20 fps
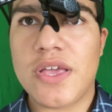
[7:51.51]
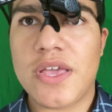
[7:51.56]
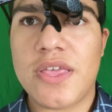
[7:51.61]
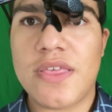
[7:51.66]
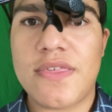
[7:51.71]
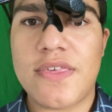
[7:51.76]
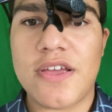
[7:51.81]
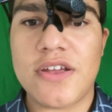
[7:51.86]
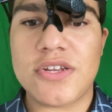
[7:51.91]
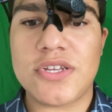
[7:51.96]

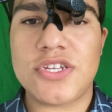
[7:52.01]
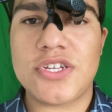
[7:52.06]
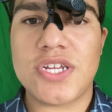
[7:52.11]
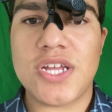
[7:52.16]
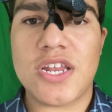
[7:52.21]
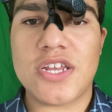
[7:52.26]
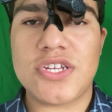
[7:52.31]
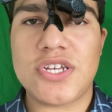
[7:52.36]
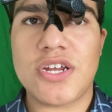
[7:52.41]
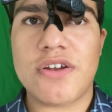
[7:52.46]

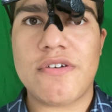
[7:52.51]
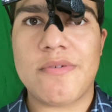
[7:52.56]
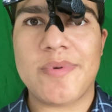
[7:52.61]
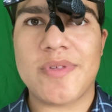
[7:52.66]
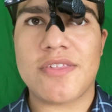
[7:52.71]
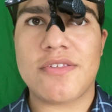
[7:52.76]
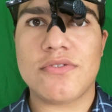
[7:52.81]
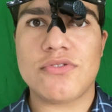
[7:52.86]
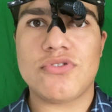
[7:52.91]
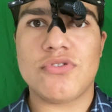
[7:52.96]
share them
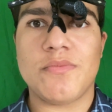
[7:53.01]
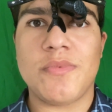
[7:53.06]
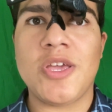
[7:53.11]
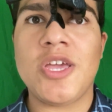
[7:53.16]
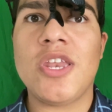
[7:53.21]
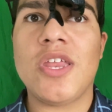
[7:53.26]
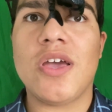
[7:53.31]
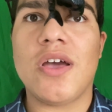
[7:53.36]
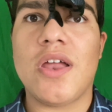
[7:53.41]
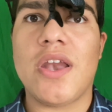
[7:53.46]
on social
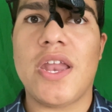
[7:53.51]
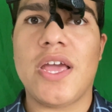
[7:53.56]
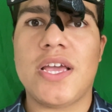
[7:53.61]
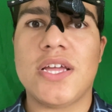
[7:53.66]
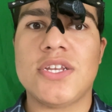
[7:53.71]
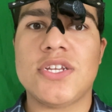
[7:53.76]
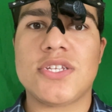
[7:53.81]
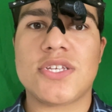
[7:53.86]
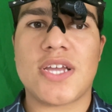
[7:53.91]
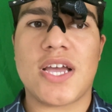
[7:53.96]
media, and they
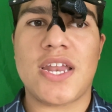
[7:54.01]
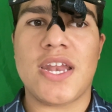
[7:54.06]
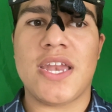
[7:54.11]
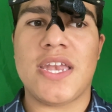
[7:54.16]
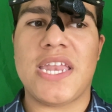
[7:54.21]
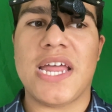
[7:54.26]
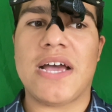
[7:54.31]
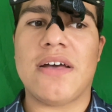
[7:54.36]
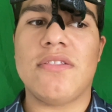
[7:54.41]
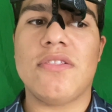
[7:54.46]
can just kind
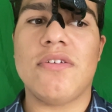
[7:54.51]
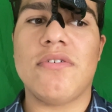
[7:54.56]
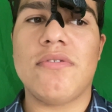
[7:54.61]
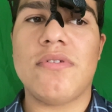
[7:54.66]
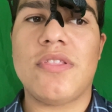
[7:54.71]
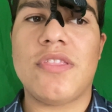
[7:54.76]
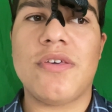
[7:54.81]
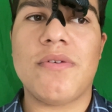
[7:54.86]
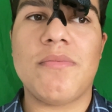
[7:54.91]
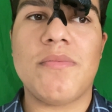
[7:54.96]
of
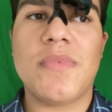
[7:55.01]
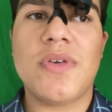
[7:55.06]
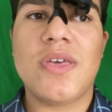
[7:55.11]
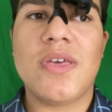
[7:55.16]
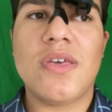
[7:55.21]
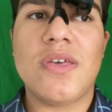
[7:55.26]
download them,